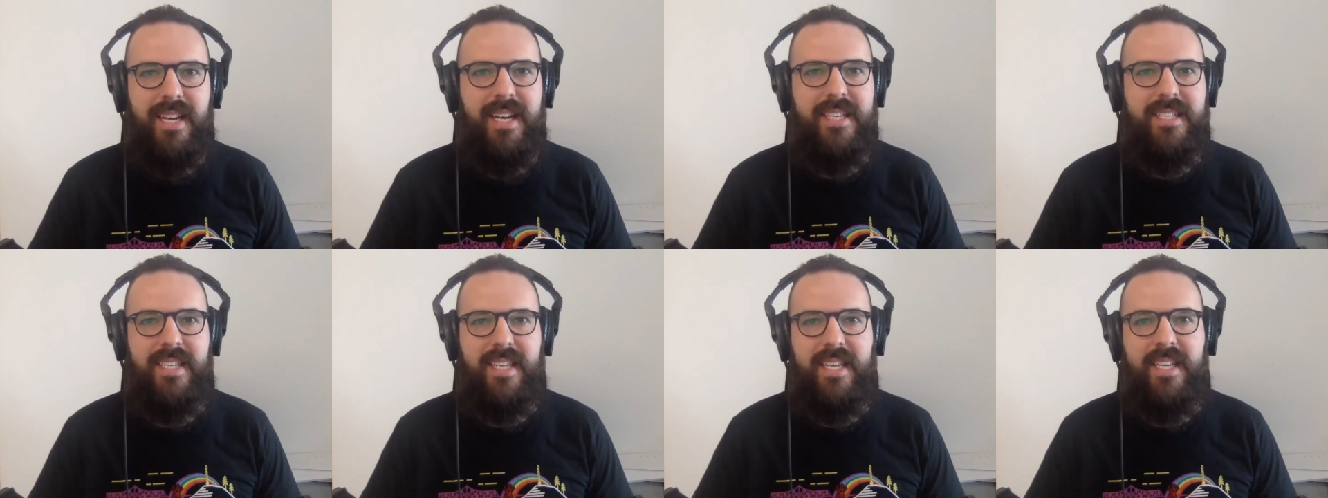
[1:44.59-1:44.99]

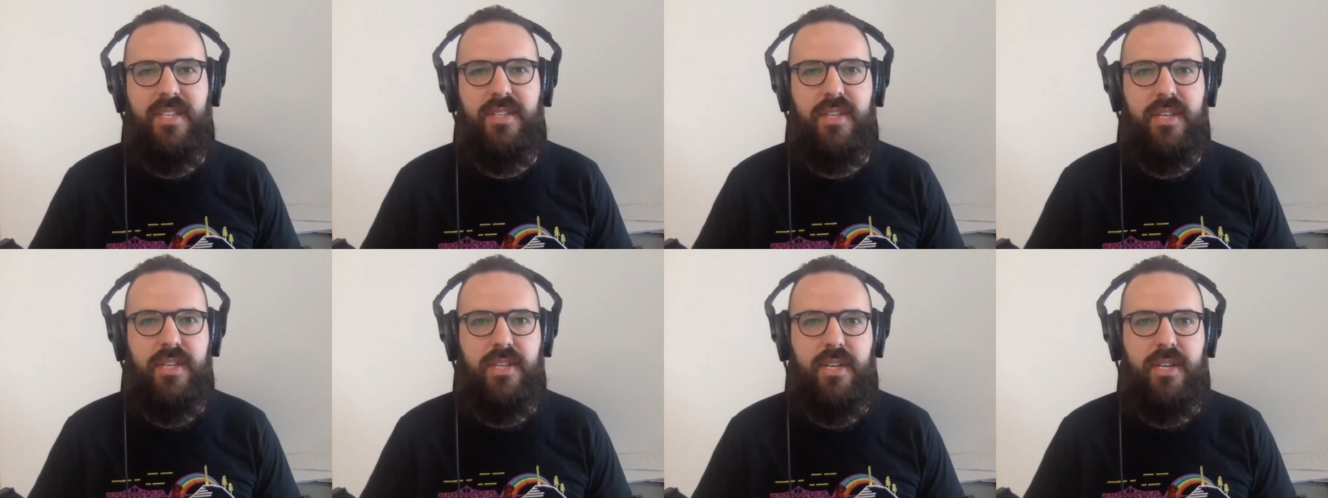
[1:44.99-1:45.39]
to
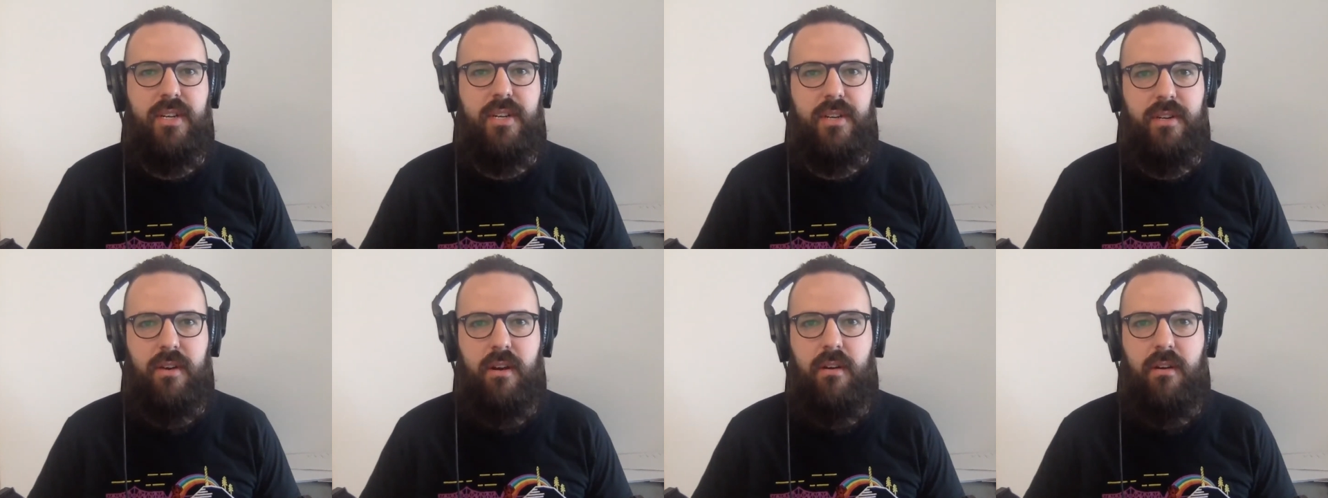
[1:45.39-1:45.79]
easily share
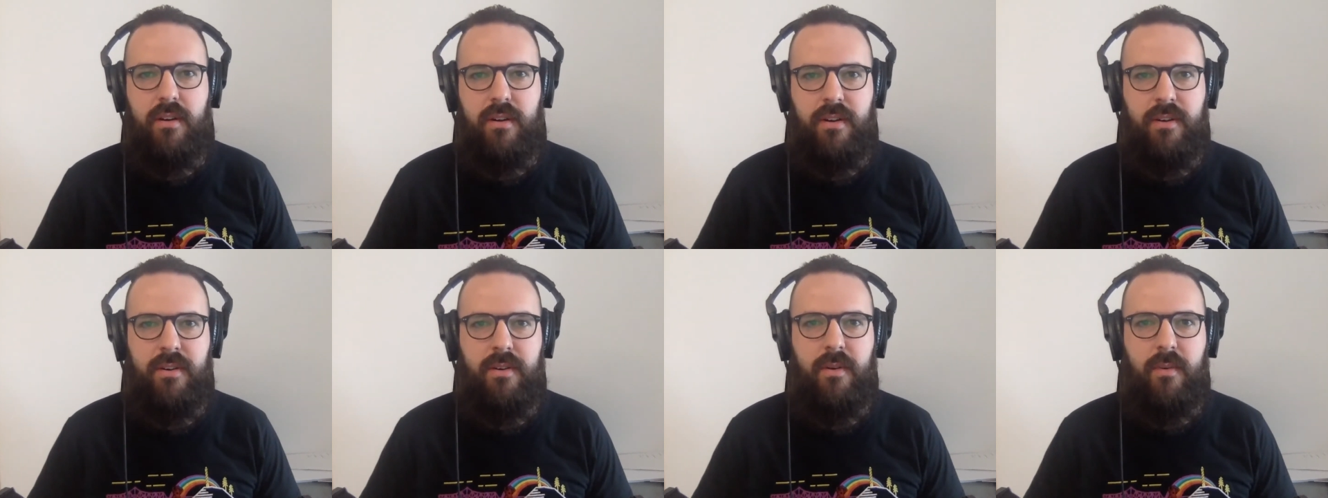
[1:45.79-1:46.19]
your
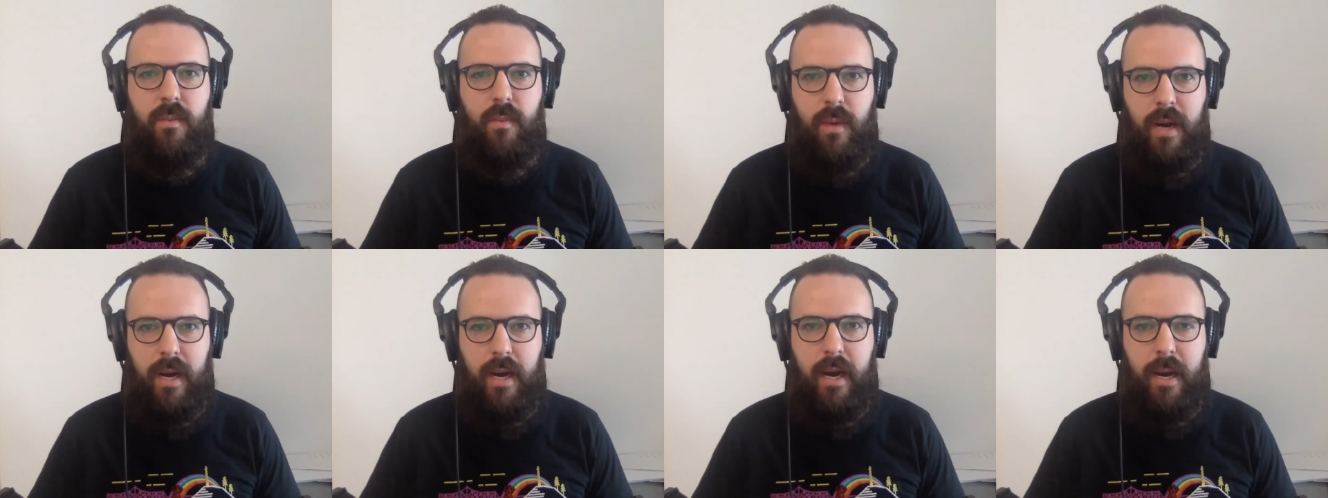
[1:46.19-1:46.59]
hard-earned
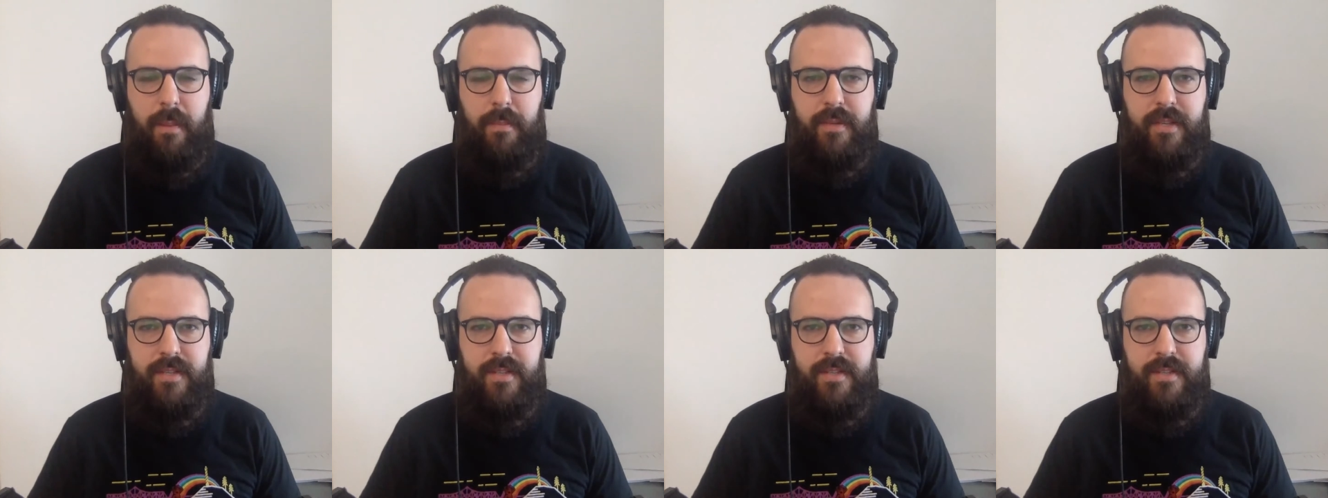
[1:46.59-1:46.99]

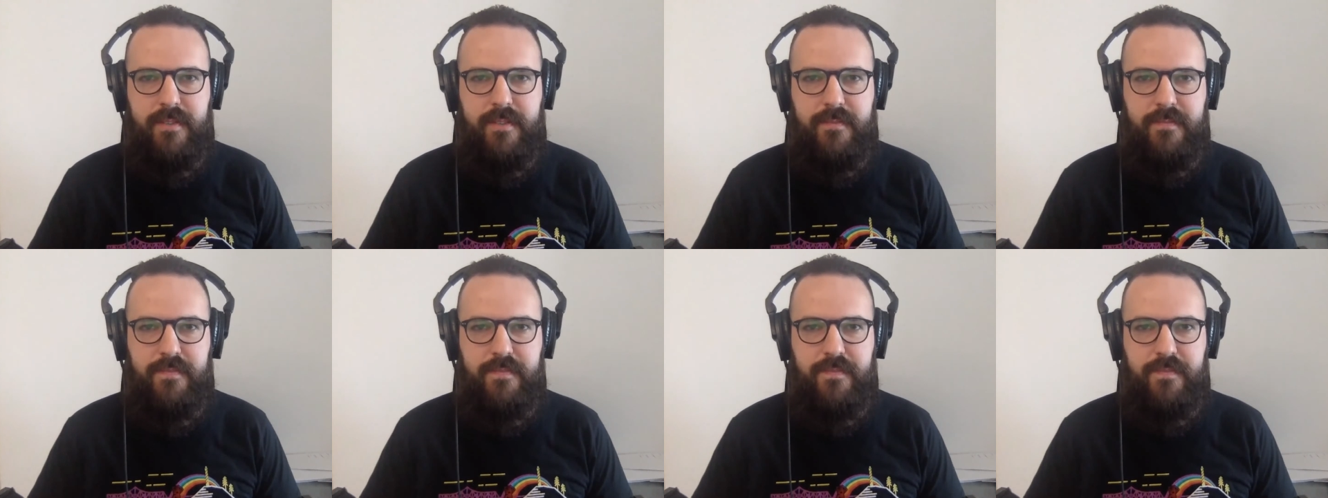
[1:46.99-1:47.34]
opt-ins.